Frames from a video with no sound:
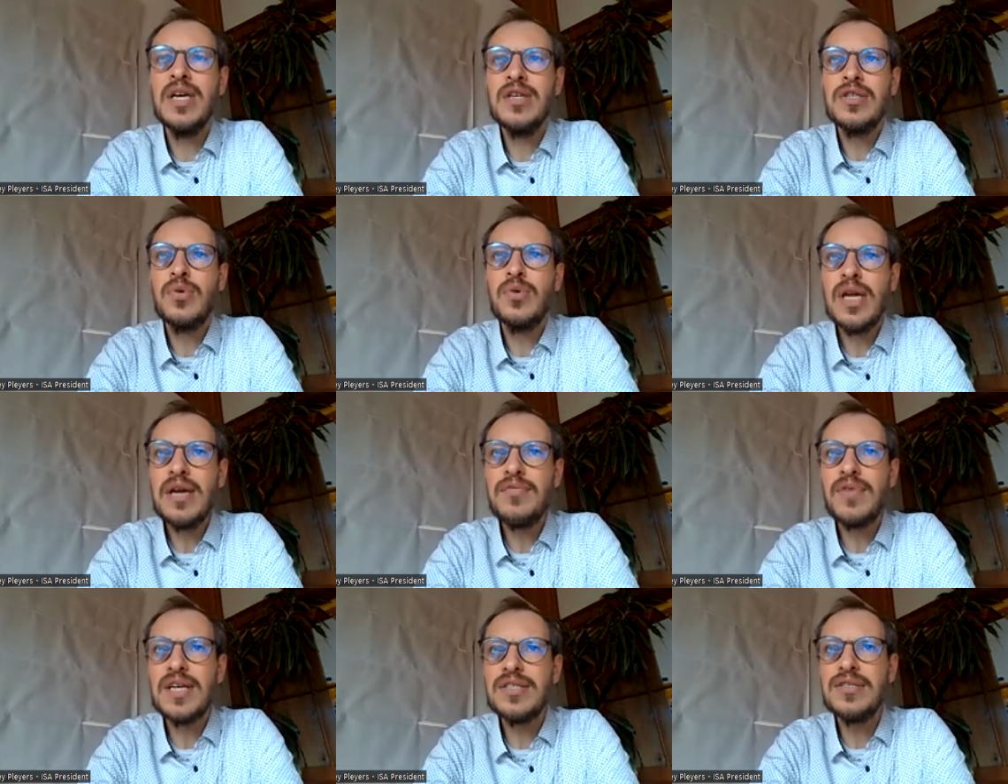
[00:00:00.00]
So we
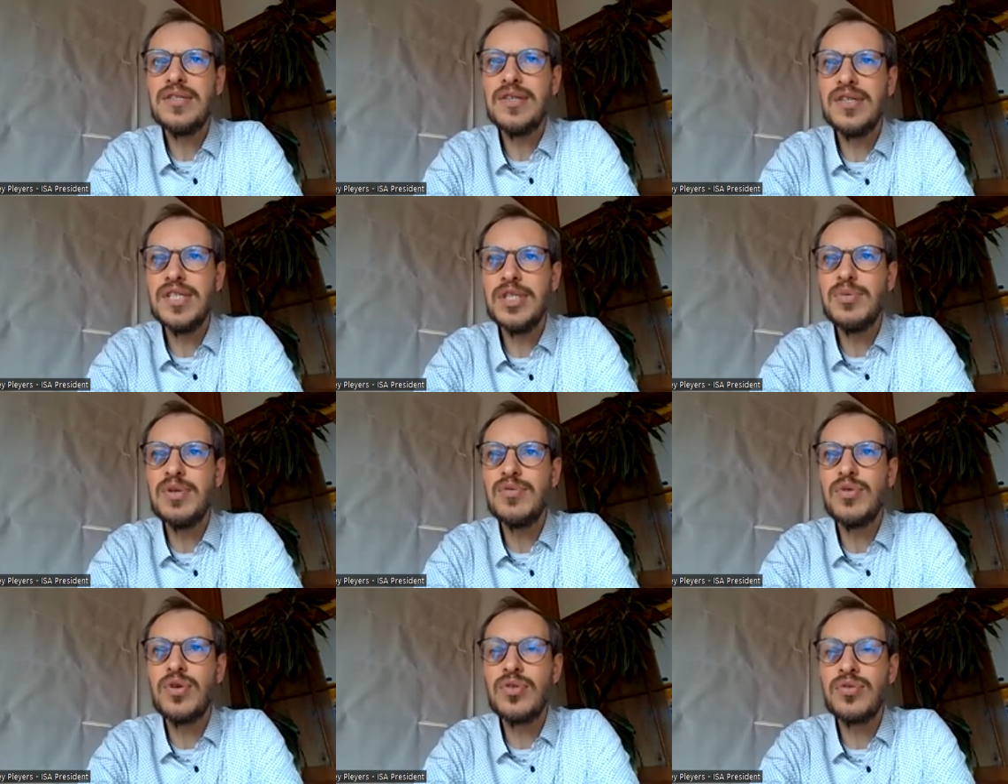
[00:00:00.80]
have, as sociologists, we
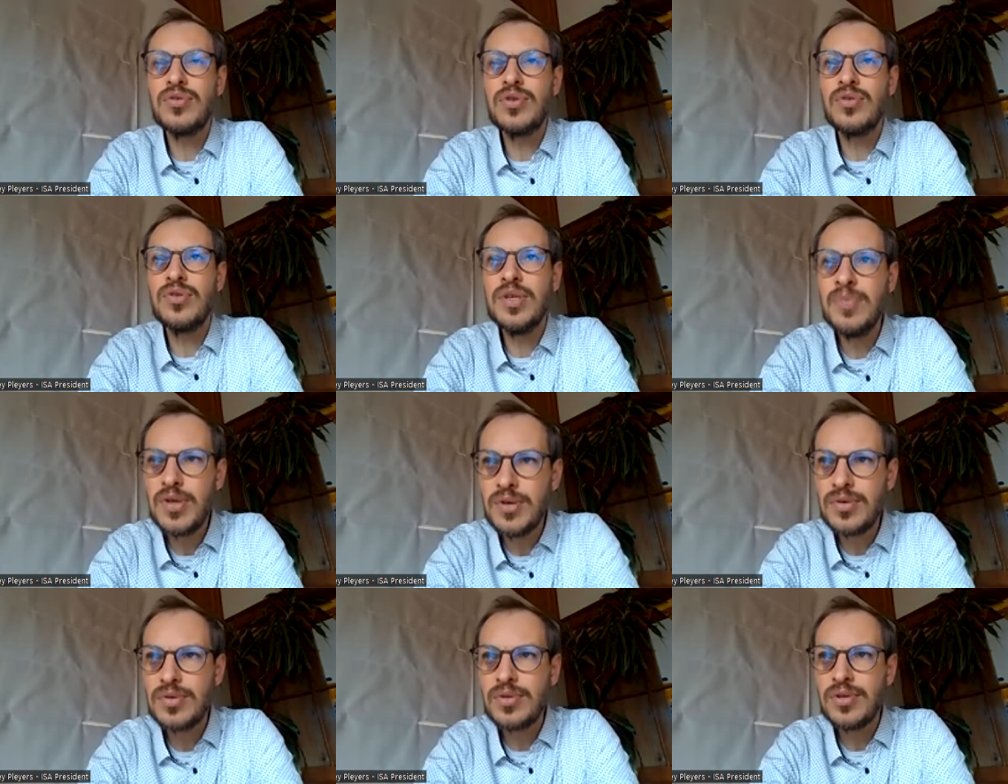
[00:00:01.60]
have to co
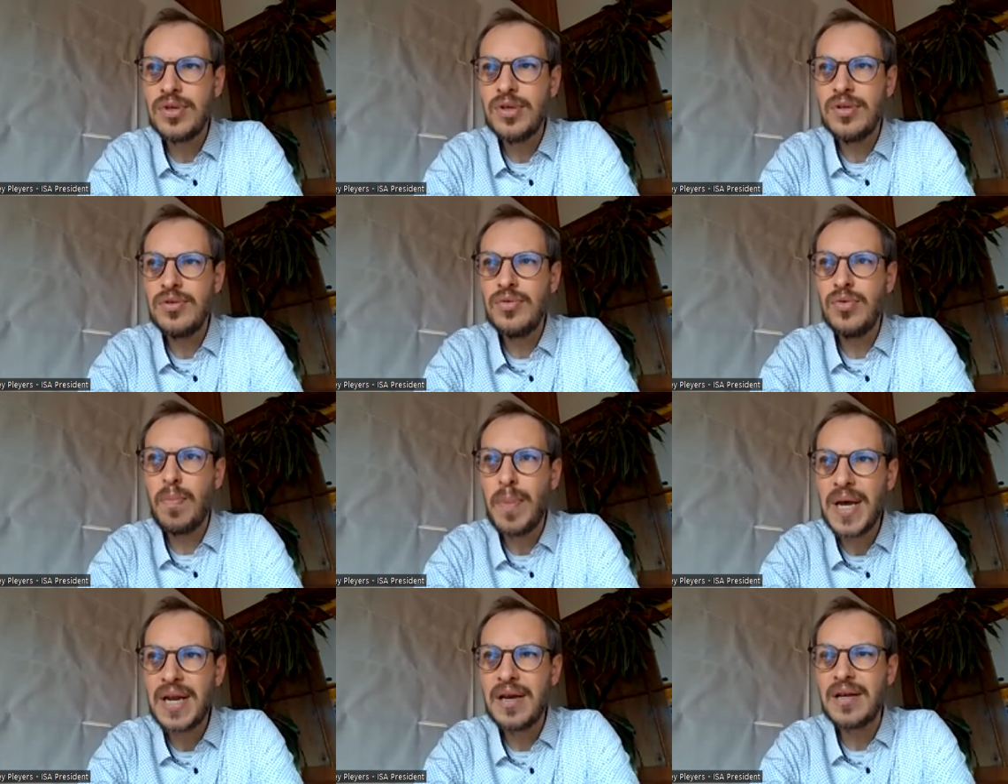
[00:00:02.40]
contribute to a
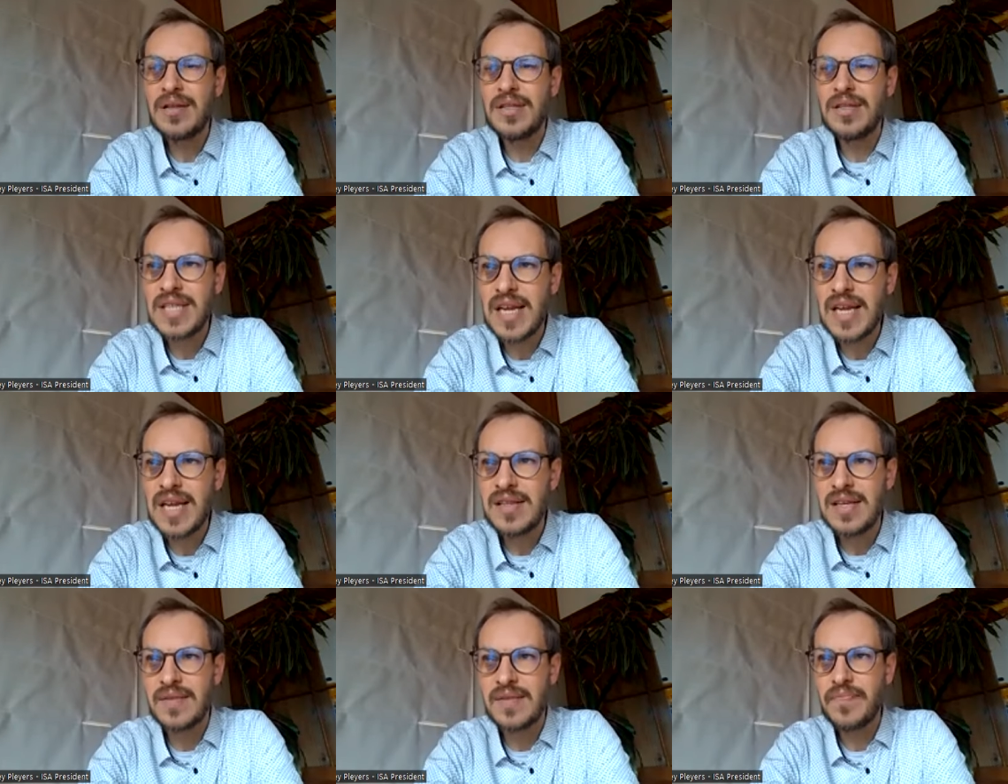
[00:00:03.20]
better
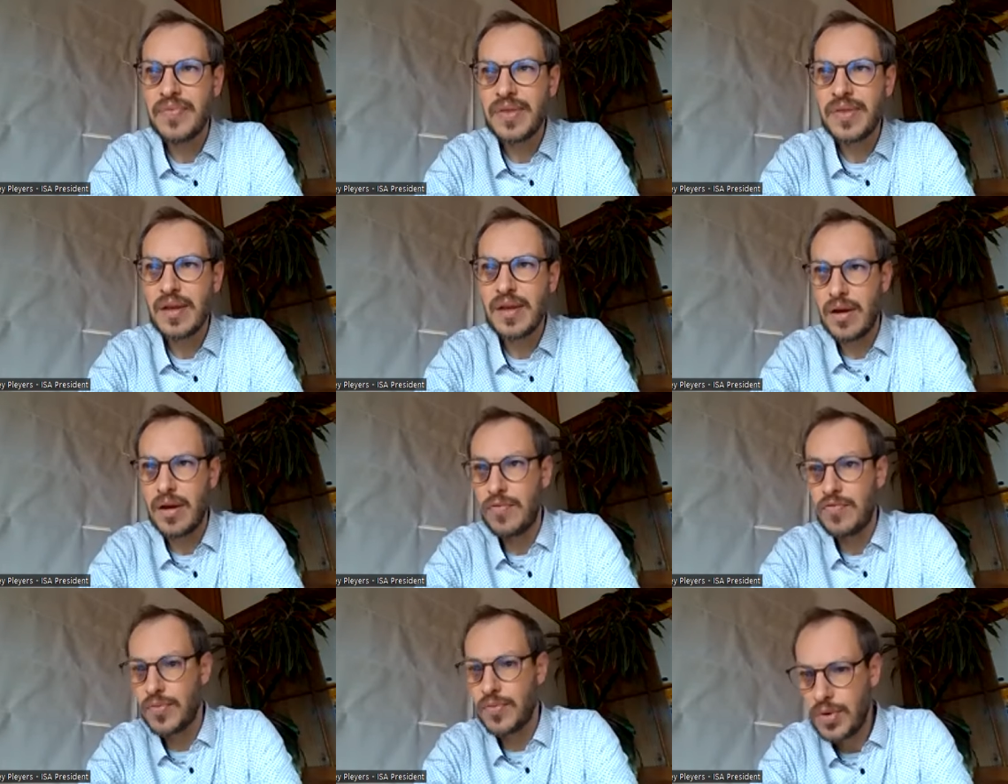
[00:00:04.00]
understanding
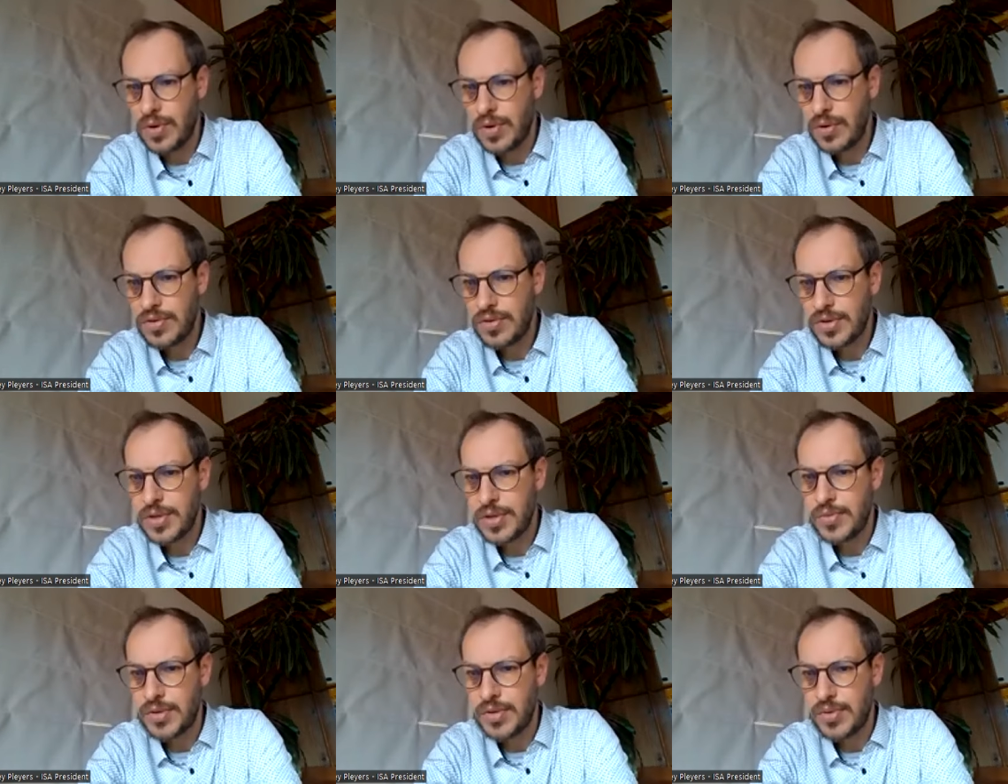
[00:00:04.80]
of the world
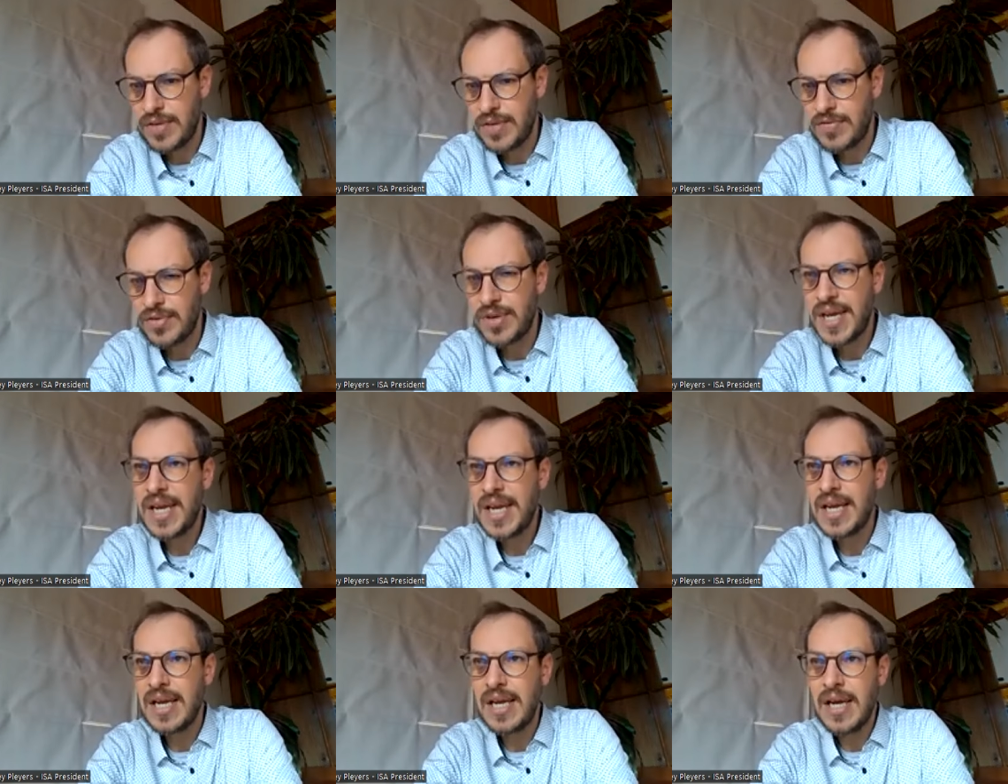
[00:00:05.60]
in which we live
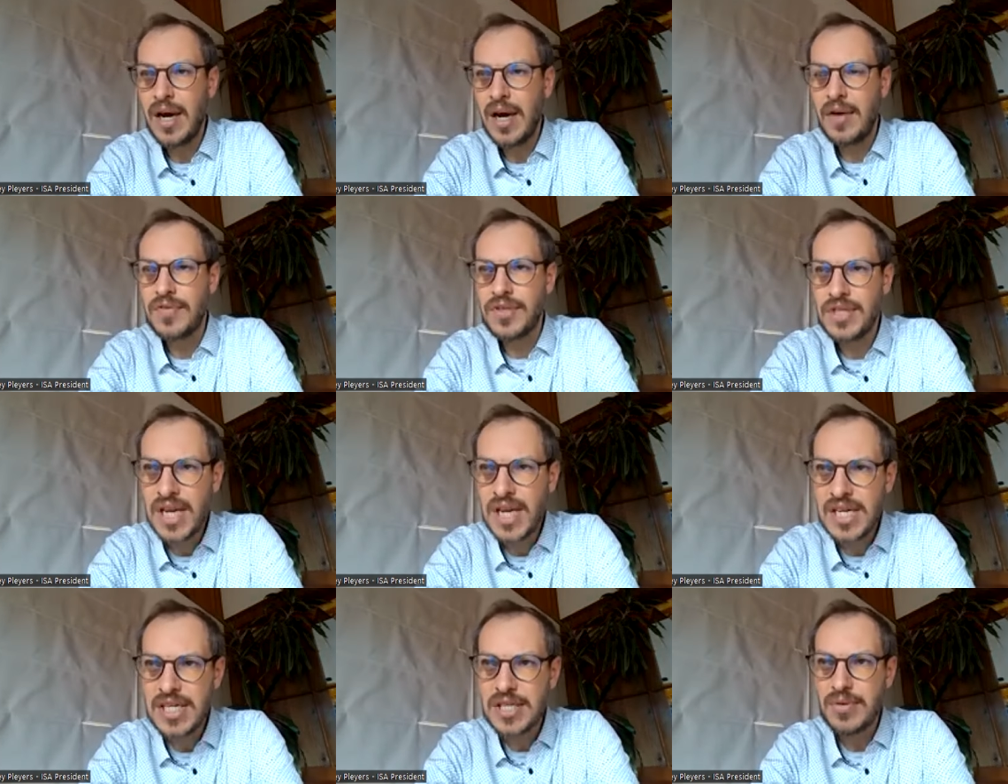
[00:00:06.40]
today, of the
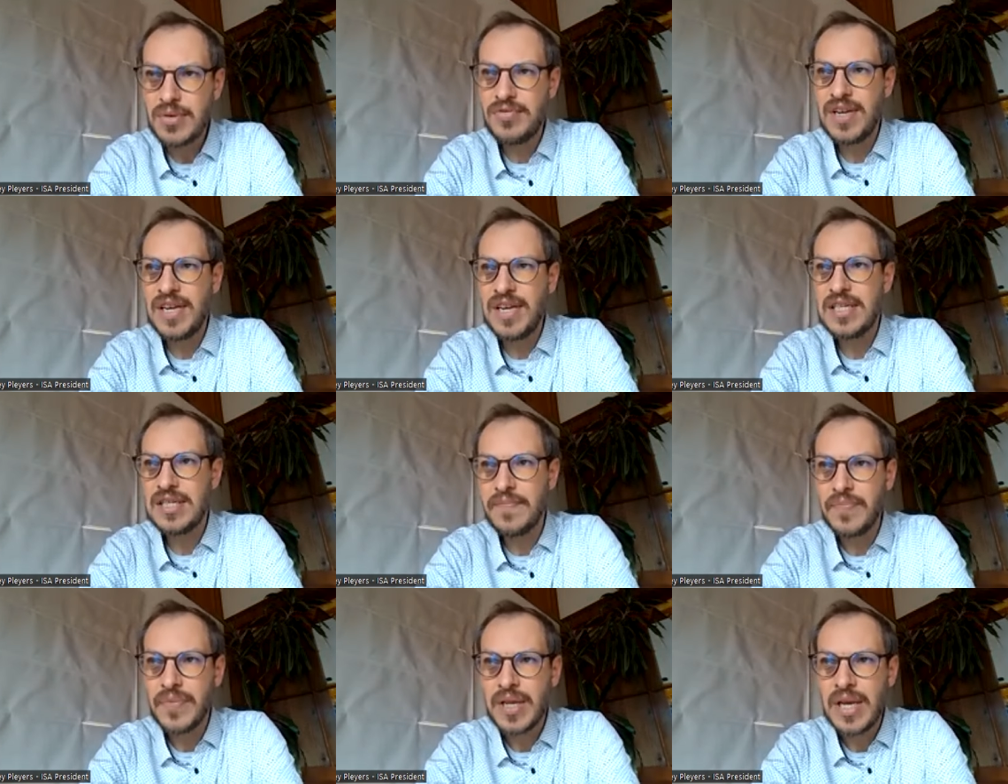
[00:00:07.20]
challenges we face,
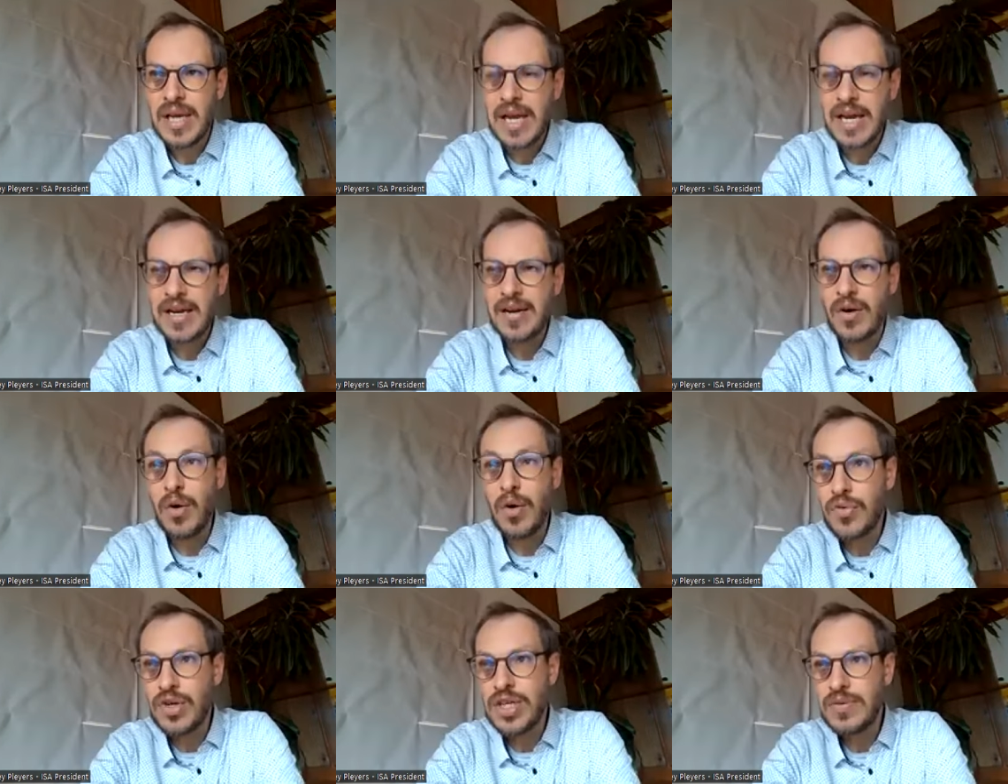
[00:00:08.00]
and
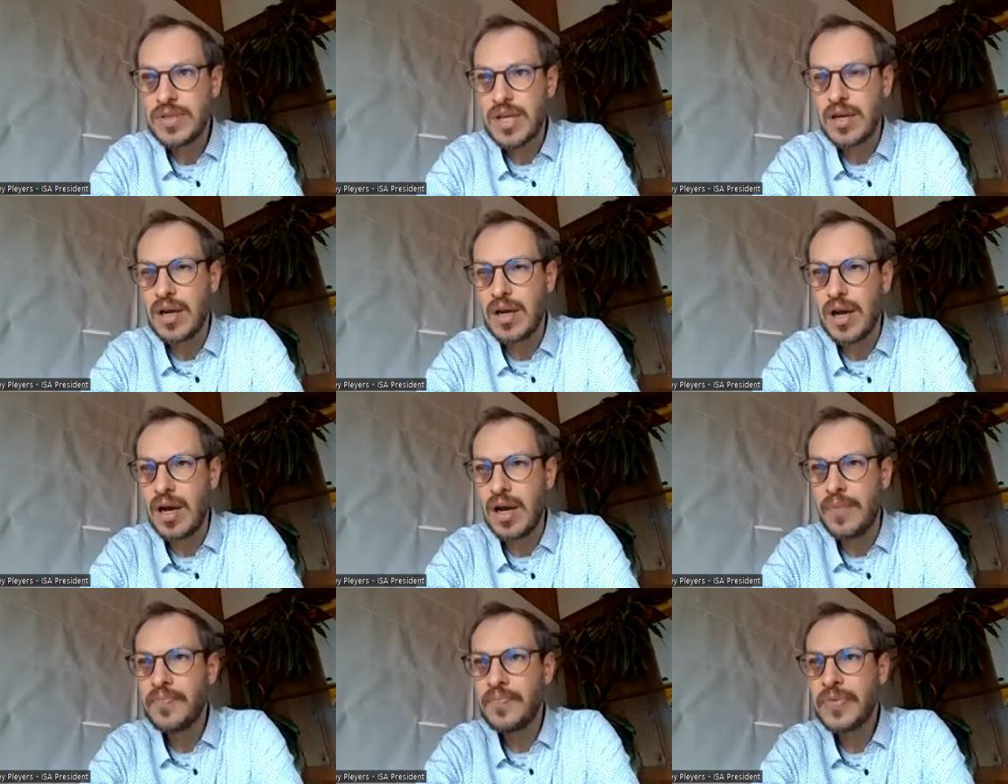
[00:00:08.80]
hopefully with a,
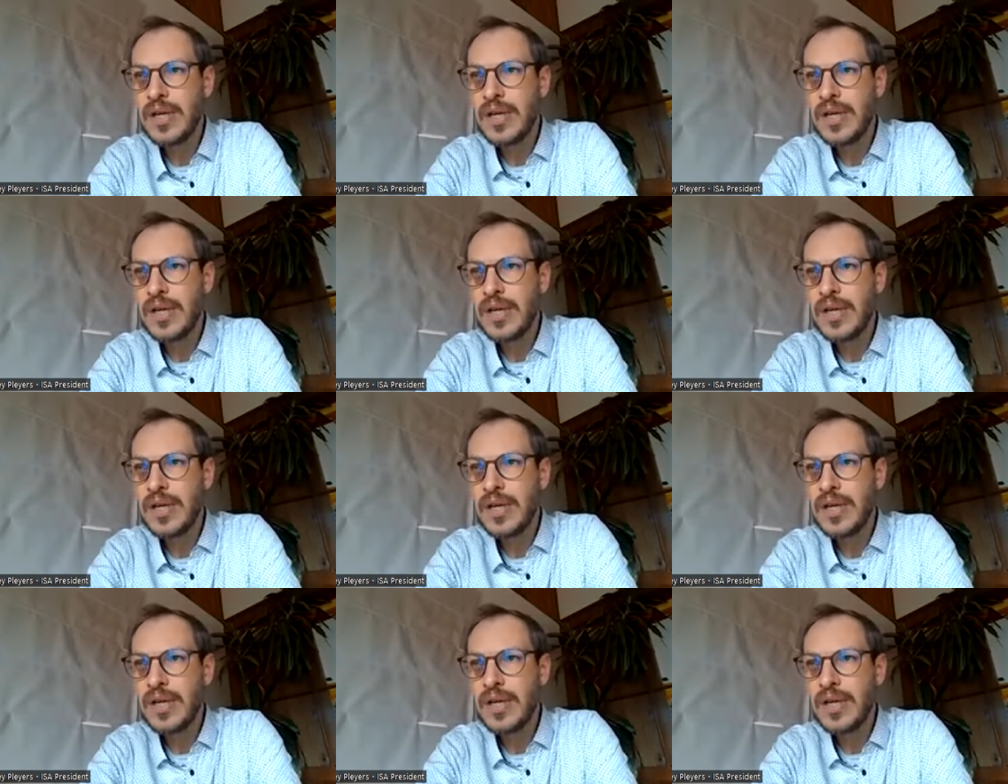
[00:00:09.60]
um,